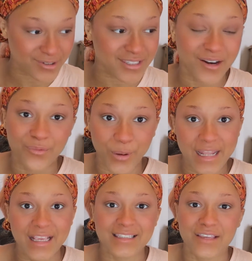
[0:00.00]
I'm just kind of
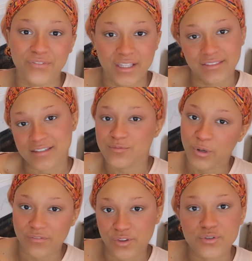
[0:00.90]
waiting because I feel like this is
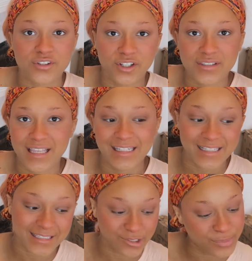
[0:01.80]
one of those looks that
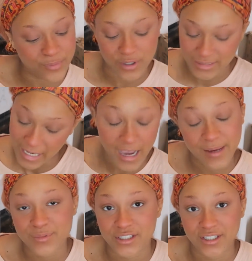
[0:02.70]
needs a little bit more time to